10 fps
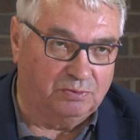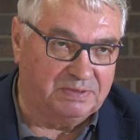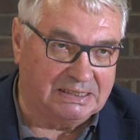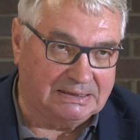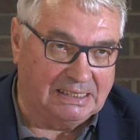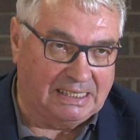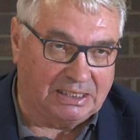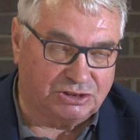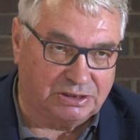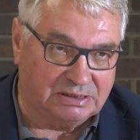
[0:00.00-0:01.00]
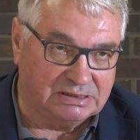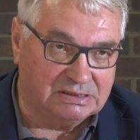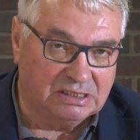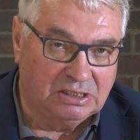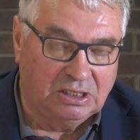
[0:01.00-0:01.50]
European
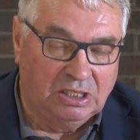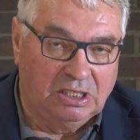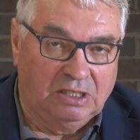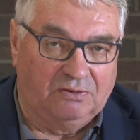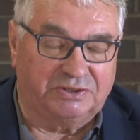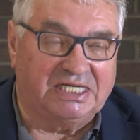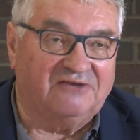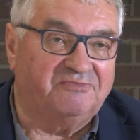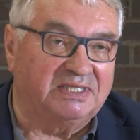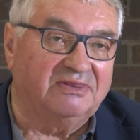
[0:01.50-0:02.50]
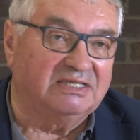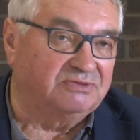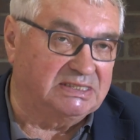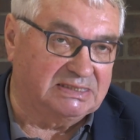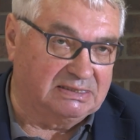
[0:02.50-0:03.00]
elections. What have been the
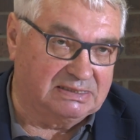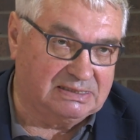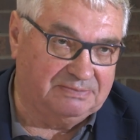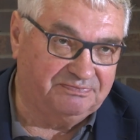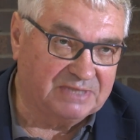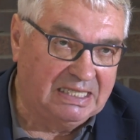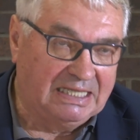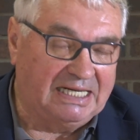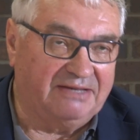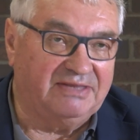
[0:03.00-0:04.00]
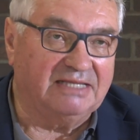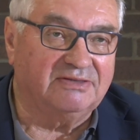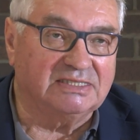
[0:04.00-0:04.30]
reasons? I think